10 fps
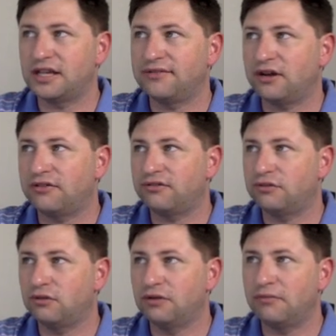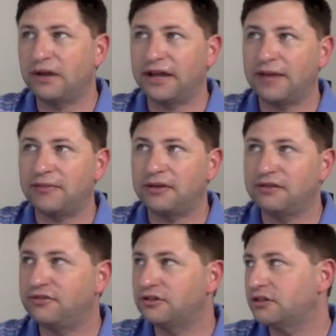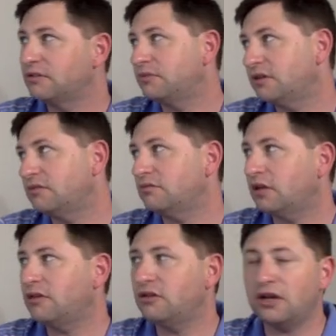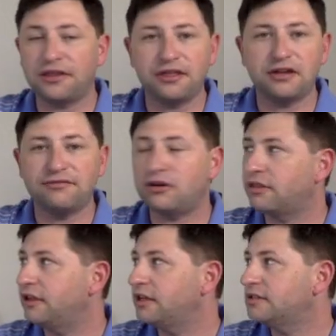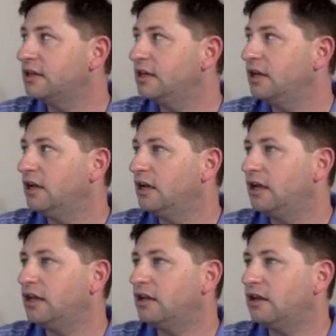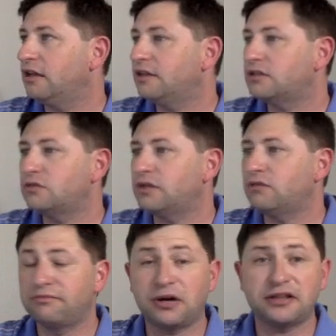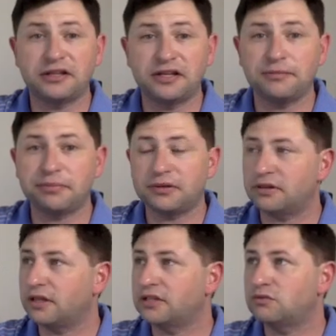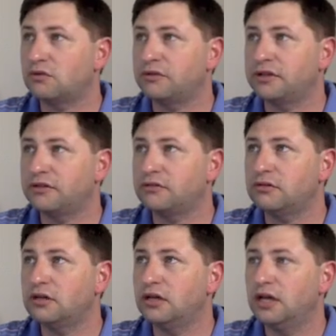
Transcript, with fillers: off what might happen in the future. But you got to think of all things. And uh, this week we've bought the dip. That's what we do.